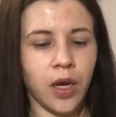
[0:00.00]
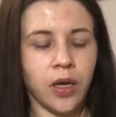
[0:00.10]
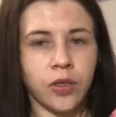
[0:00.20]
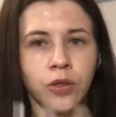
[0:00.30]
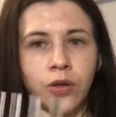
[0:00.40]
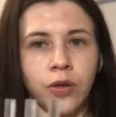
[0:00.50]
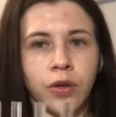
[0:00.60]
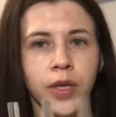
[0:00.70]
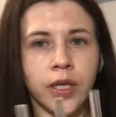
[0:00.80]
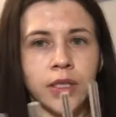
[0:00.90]
So
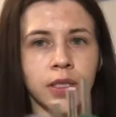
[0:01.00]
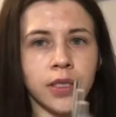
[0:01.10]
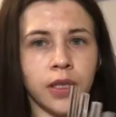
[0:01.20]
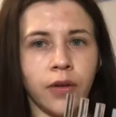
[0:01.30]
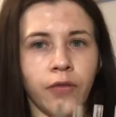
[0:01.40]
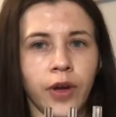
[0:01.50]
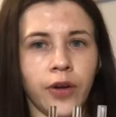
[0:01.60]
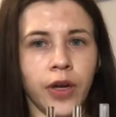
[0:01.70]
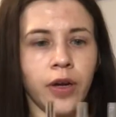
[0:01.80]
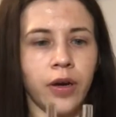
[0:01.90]
this is a
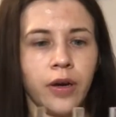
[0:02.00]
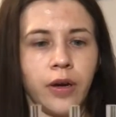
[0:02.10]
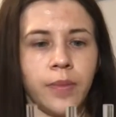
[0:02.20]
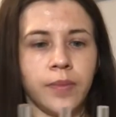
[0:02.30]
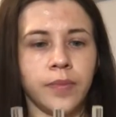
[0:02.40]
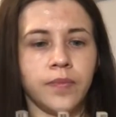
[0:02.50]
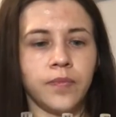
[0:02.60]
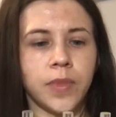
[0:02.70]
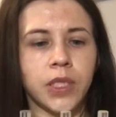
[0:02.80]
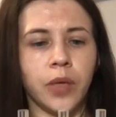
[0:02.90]
very
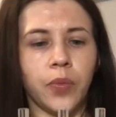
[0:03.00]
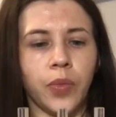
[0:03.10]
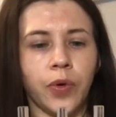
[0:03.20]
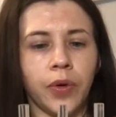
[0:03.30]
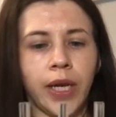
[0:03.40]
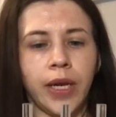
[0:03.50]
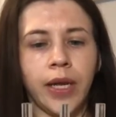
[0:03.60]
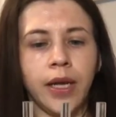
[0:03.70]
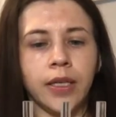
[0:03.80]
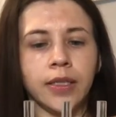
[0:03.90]
simple and
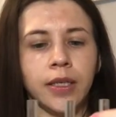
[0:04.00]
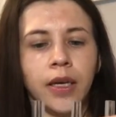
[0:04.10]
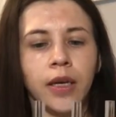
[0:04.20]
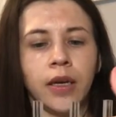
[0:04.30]
easy